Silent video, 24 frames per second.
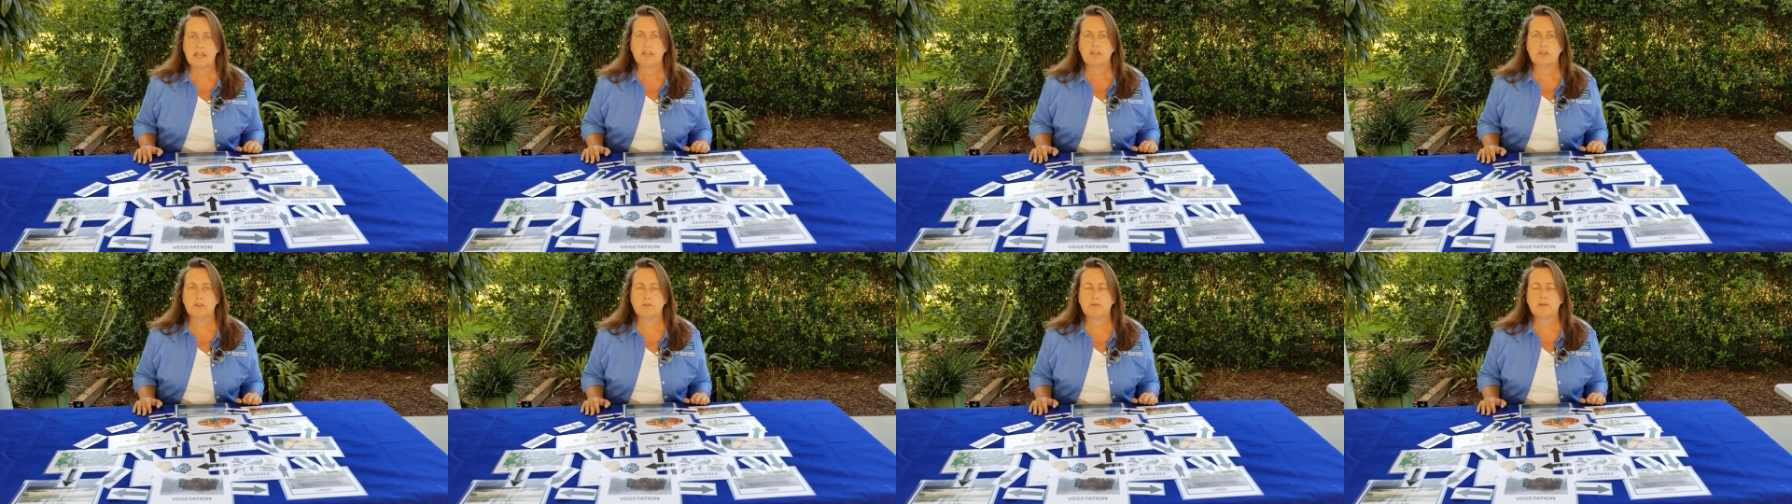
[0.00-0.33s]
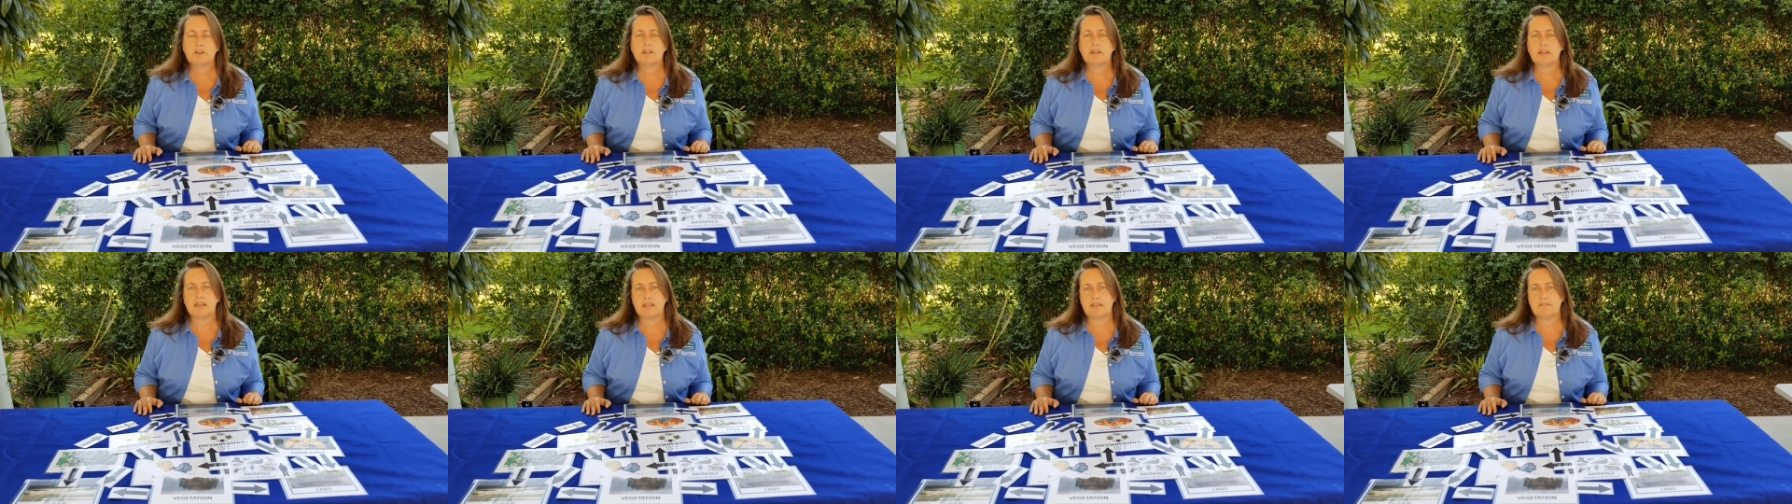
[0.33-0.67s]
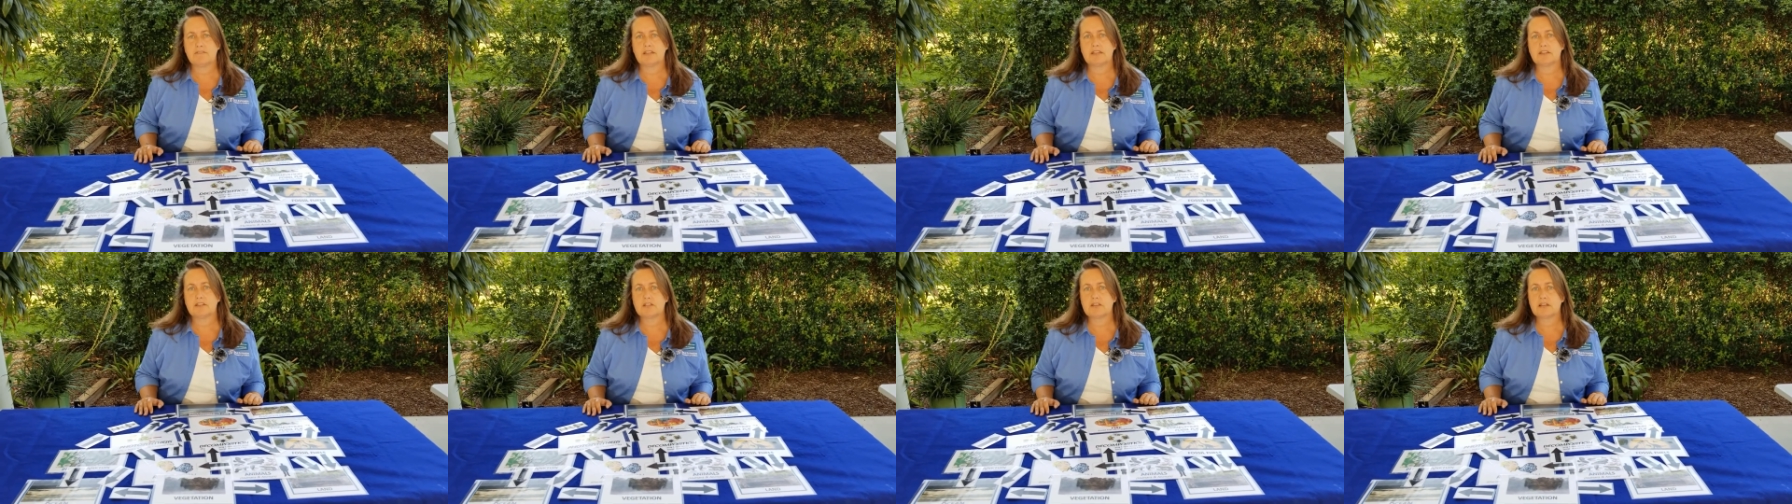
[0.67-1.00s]
You could
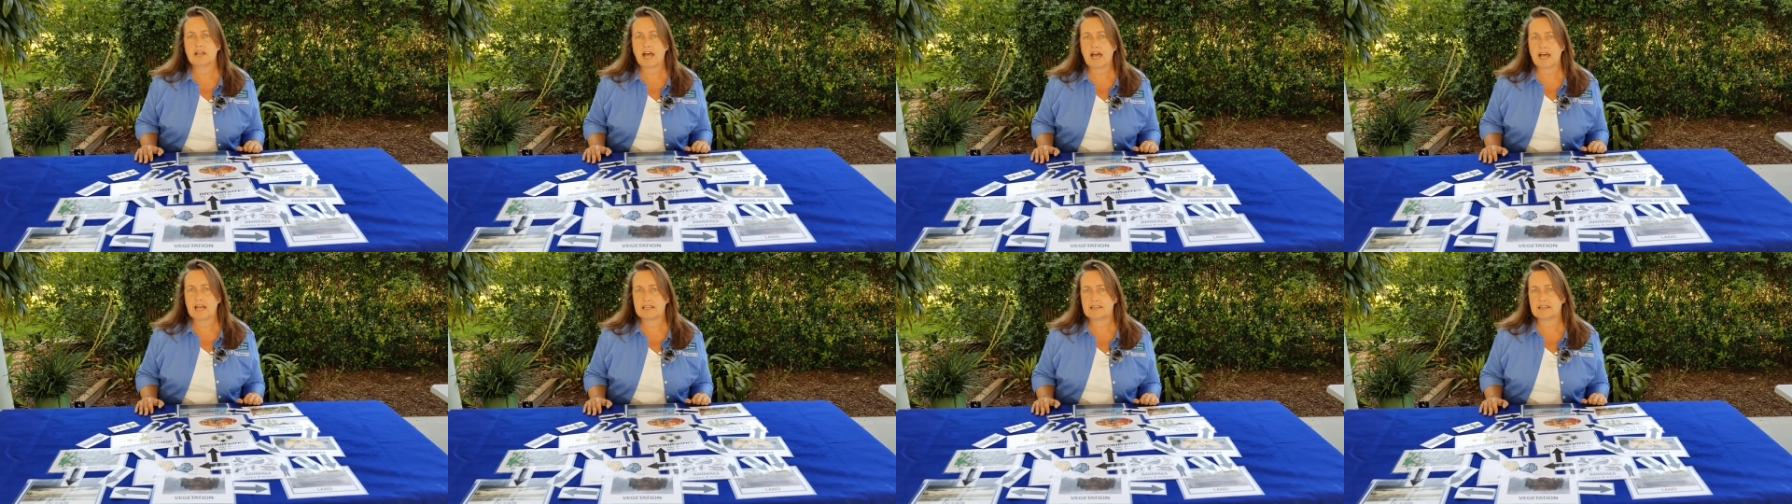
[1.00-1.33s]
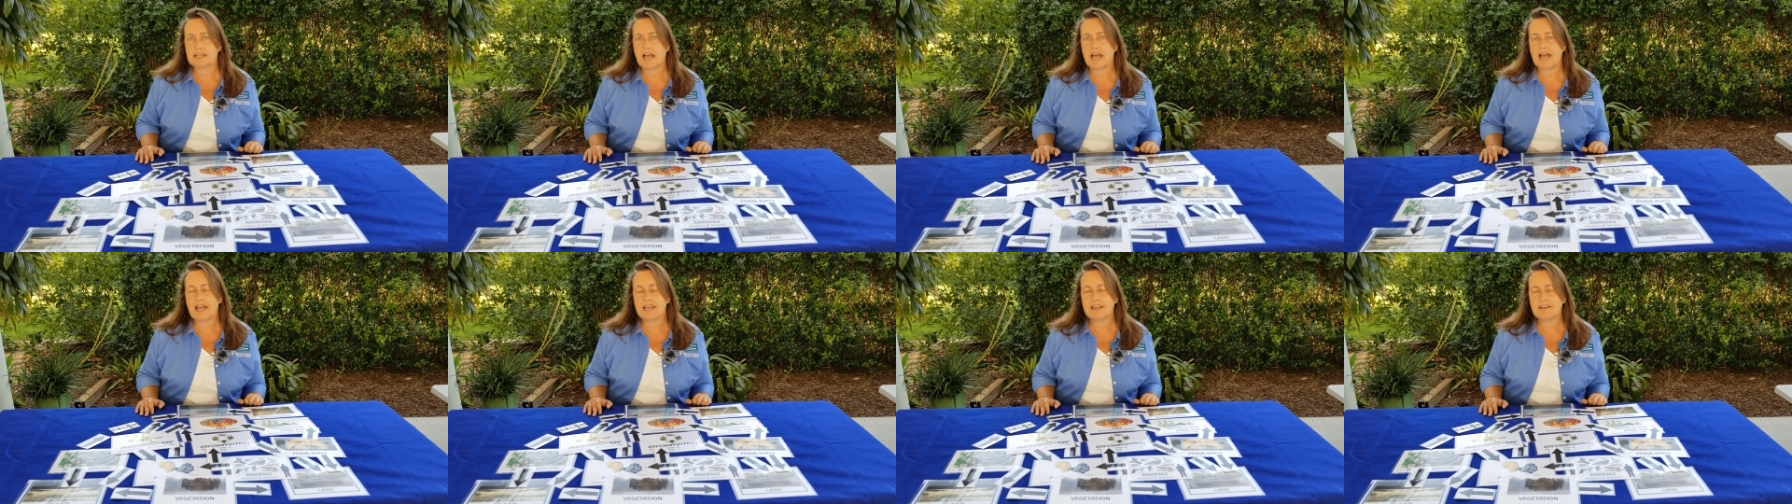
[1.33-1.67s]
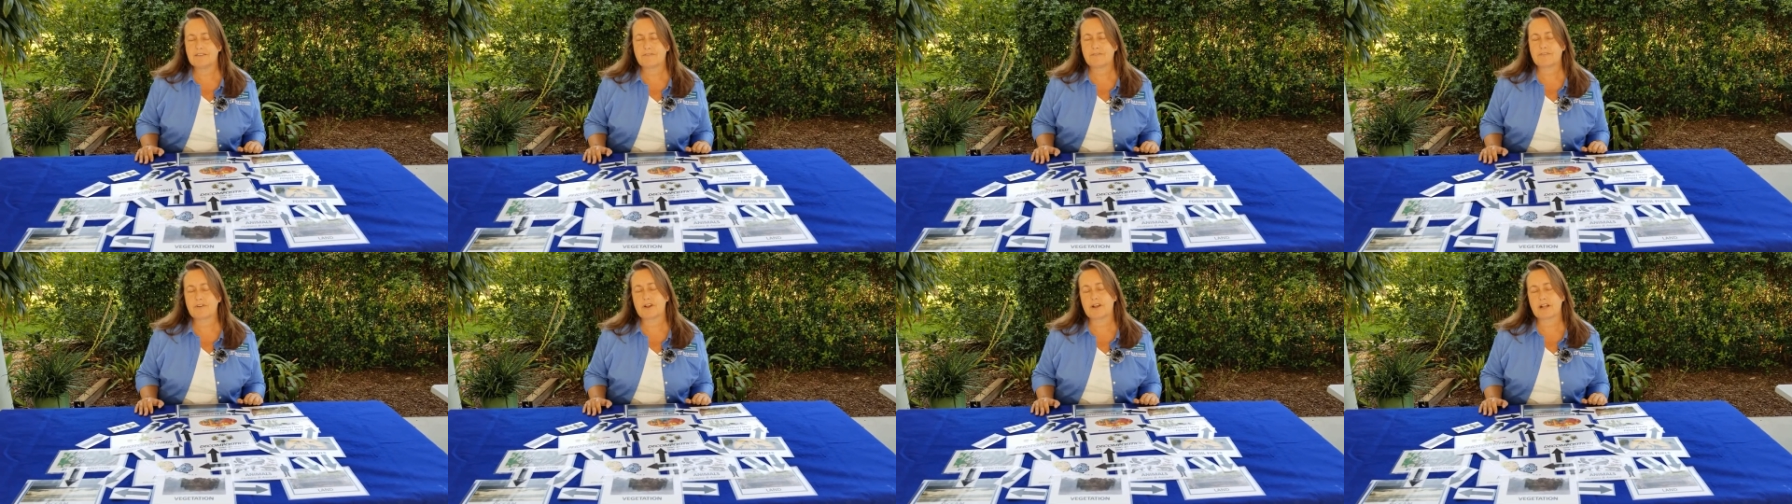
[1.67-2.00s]
even look
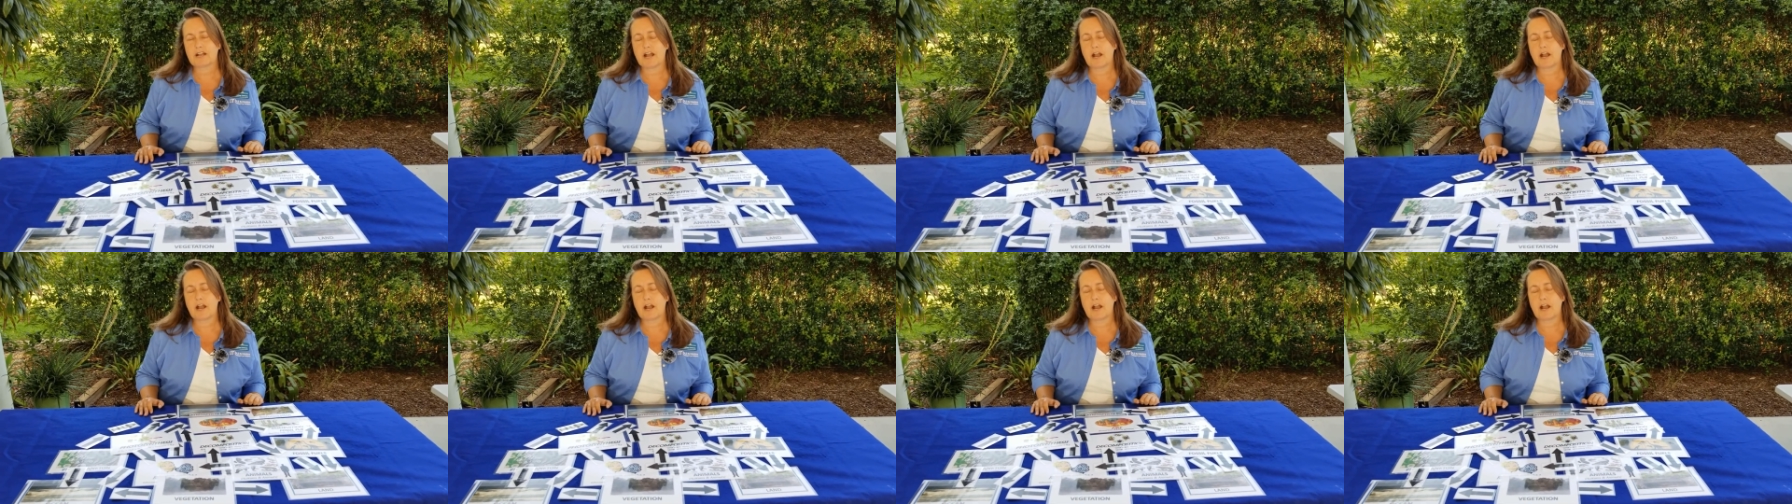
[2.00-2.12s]
online for a